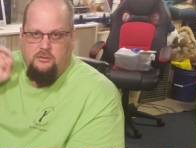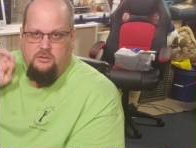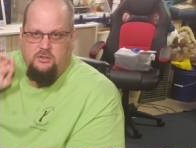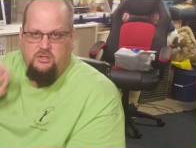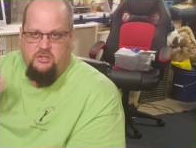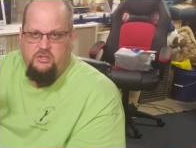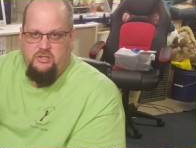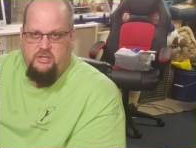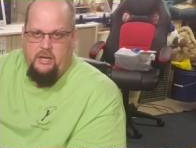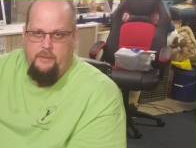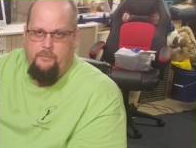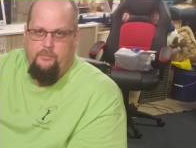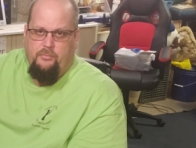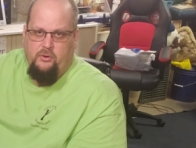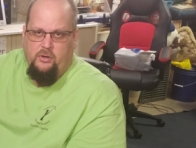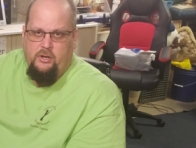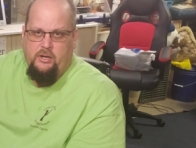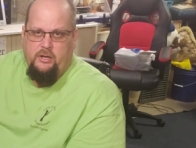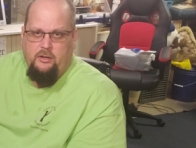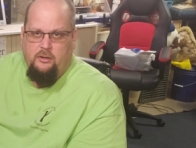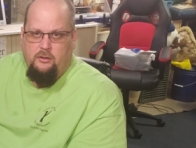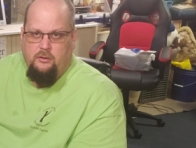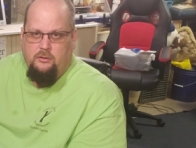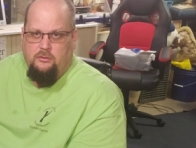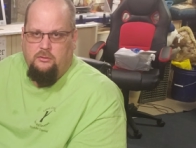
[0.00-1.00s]

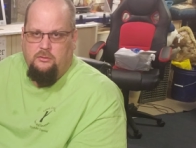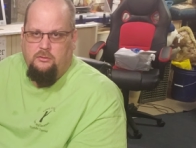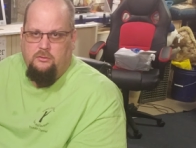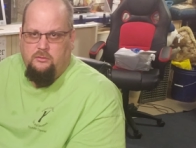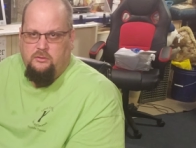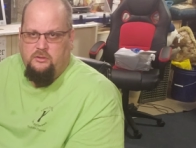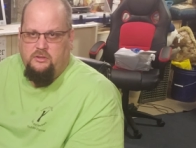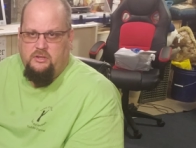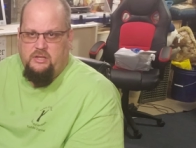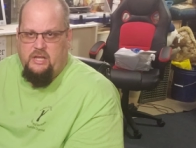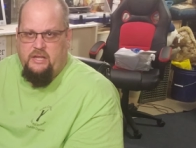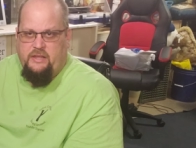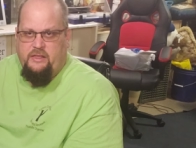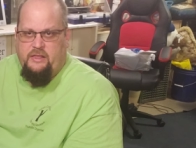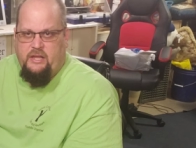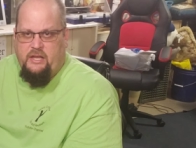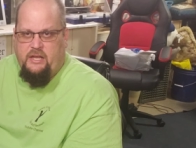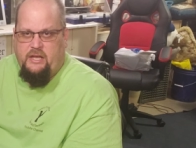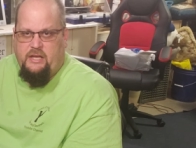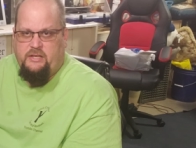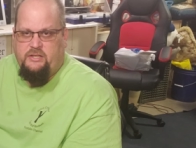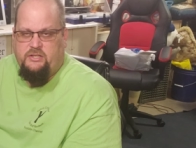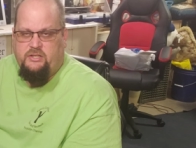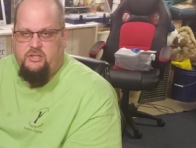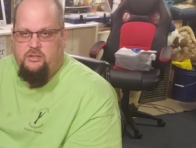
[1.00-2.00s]
separate than
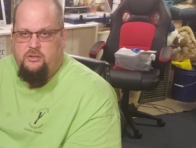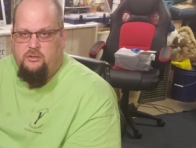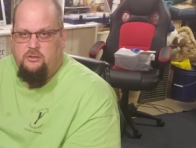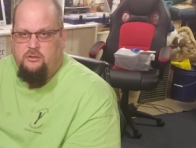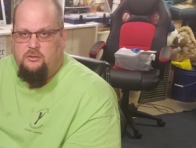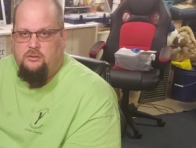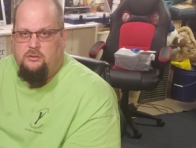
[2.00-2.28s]
this.